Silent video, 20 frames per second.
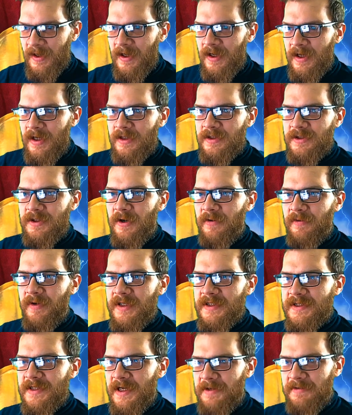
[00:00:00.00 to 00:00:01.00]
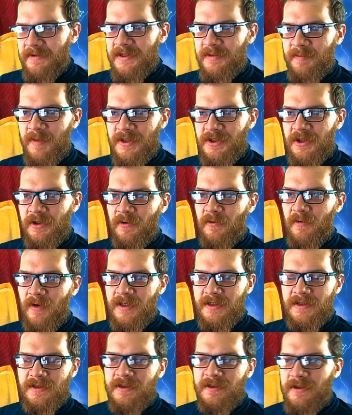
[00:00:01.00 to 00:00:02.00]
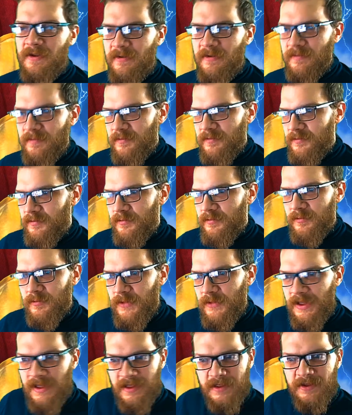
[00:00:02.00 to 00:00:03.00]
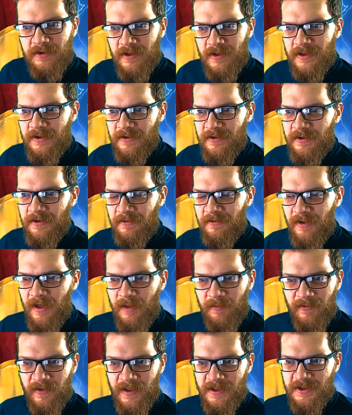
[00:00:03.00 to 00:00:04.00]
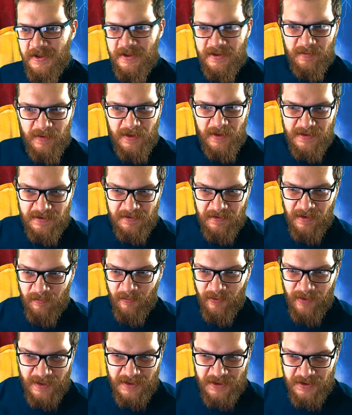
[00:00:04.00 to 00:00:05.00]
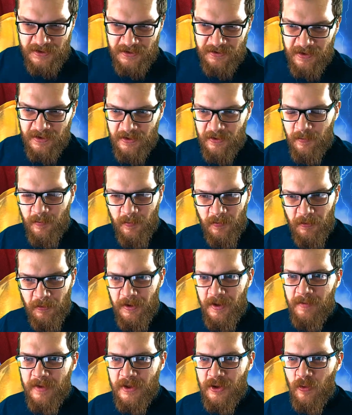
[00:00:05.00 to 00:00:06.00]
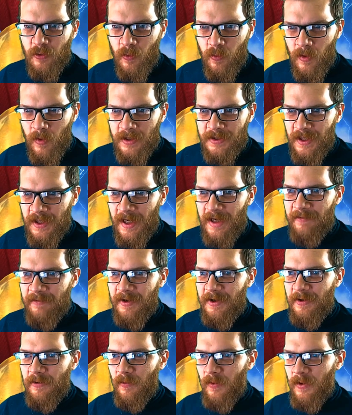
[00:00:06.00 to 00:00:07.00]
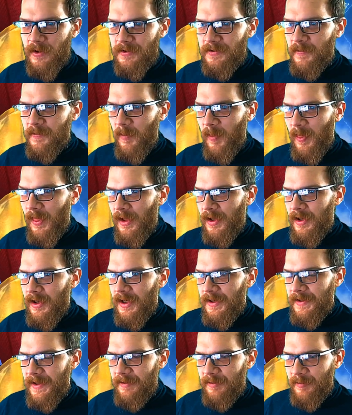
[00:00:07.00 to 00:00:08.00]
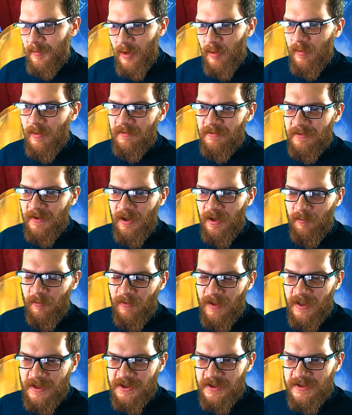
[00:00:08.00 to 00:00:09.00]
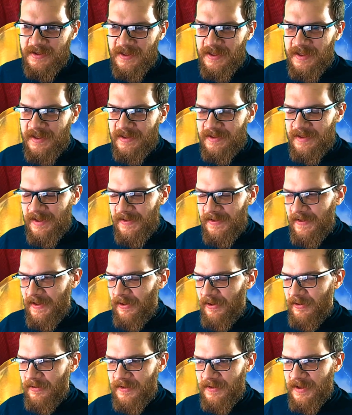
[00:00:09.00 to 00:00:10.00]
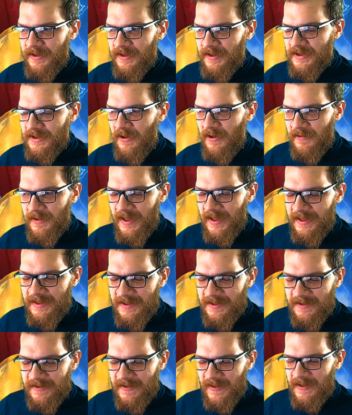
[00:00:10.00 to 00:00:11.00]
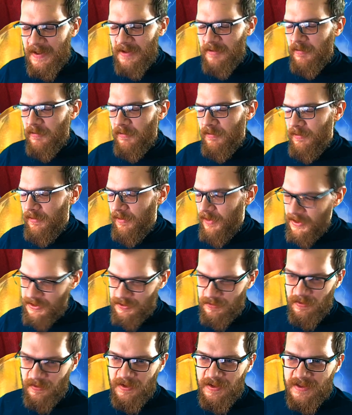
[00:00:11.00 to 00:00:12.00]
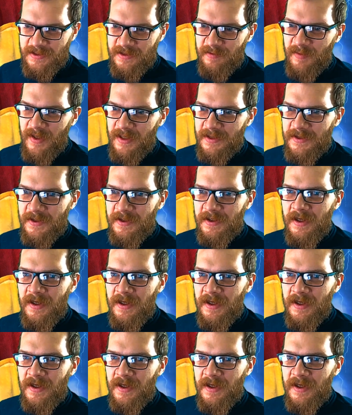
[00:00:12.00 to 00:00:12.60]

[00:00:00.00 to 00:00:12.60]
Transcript: So we're going to start with special quests. So yes, you can do it in Realm of Legends, because in Realm of Legends you can do pretty much whatever you want. Now the problem with Realm of Legends is that the content is so dated that it literally doesn't matter.